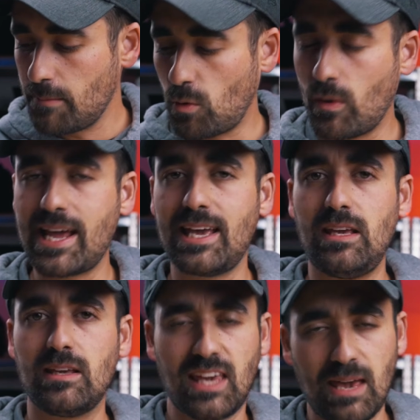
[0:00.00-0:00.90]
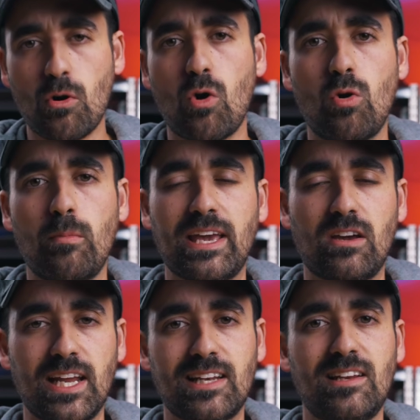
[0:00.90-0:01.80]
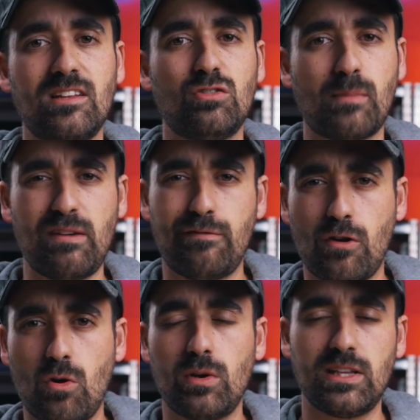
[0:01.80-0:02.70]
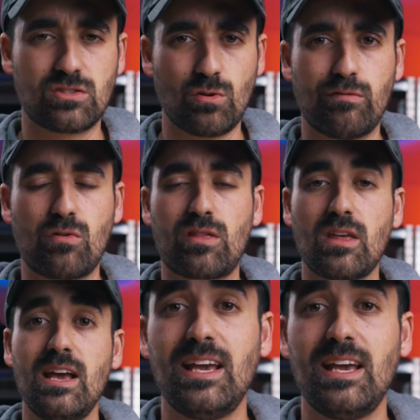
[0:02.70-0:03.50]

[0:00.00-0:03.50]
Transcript: but when I came home, I connected it to my phone and so forth.